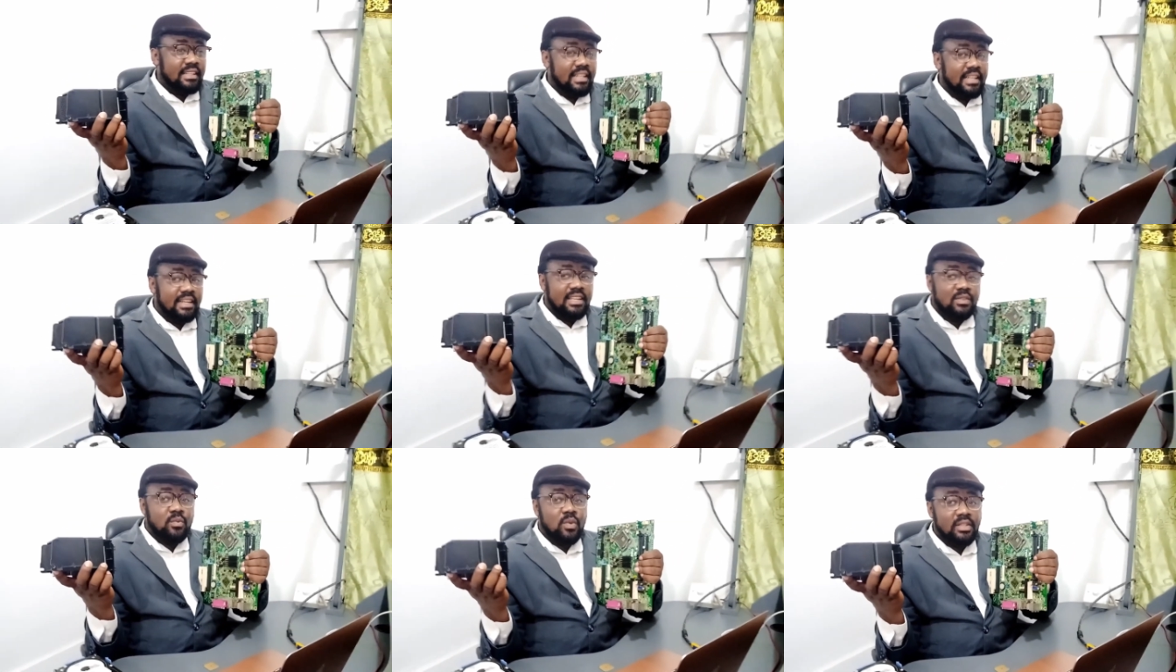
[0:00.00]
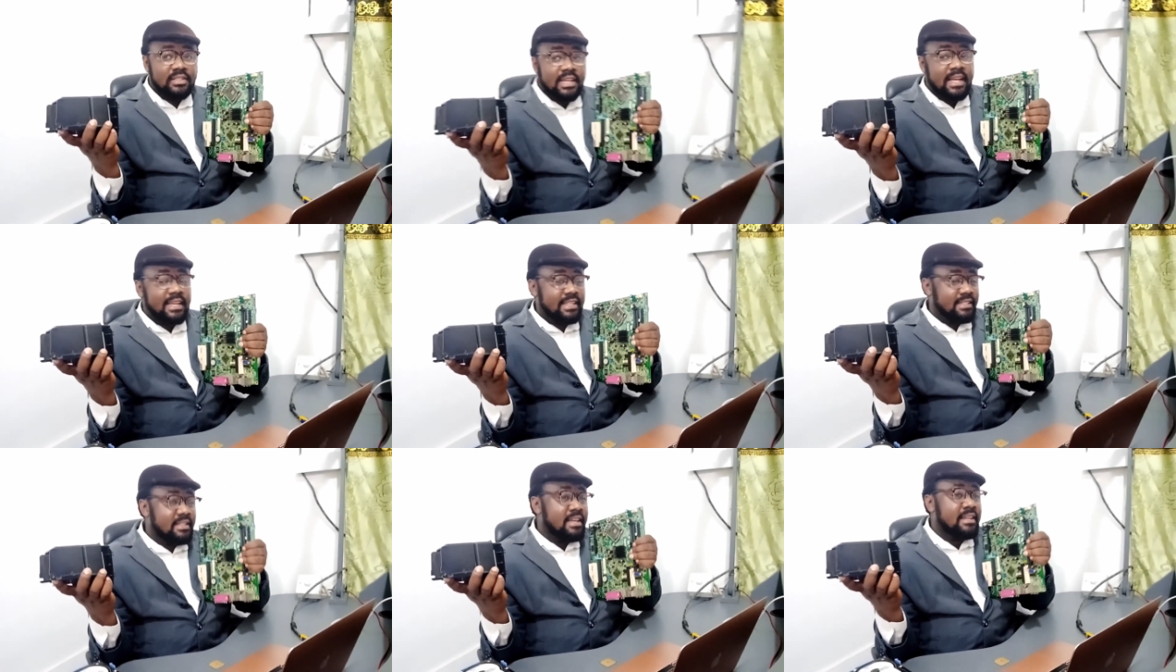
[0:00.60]
And there's water
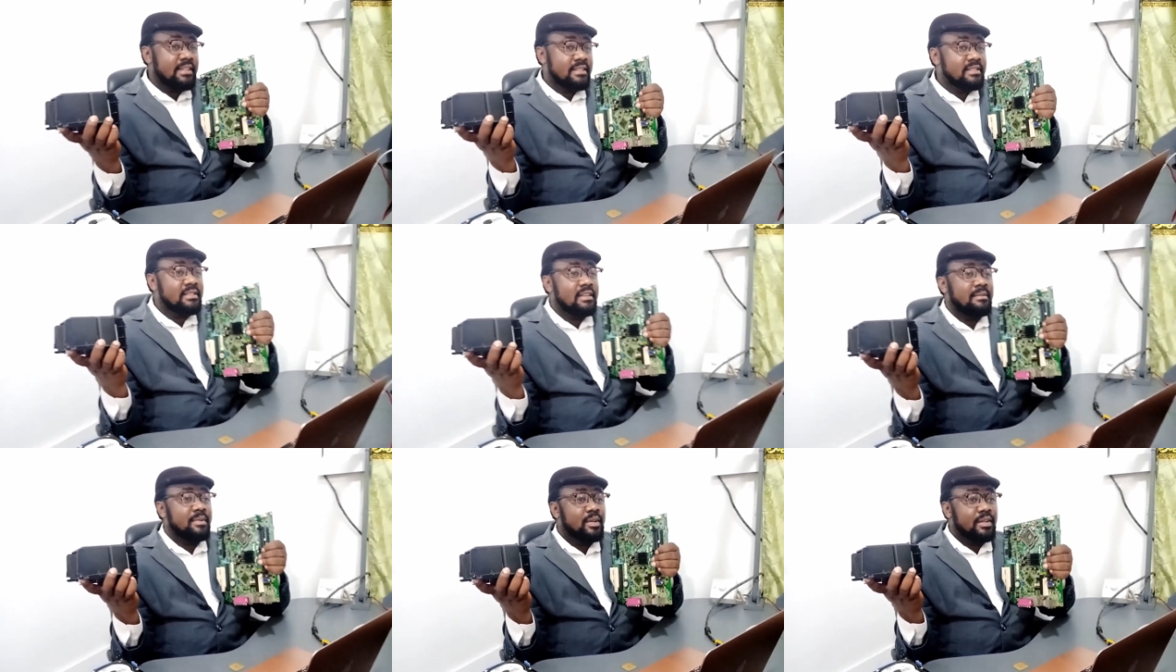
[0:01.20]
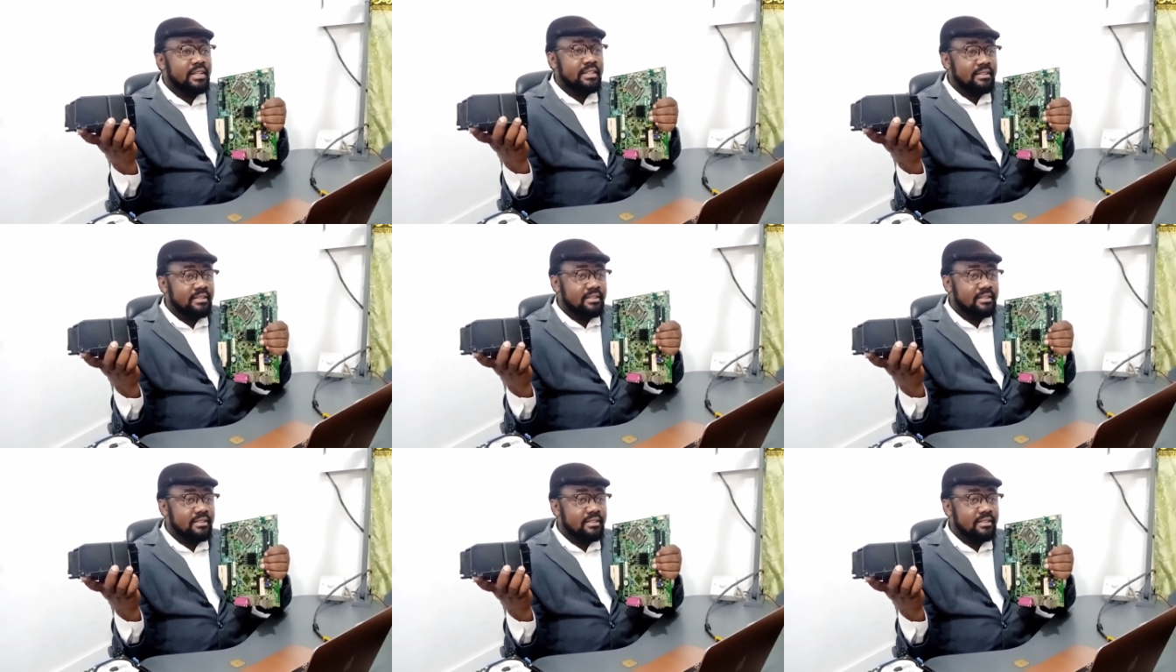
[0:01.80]
inside the system unit.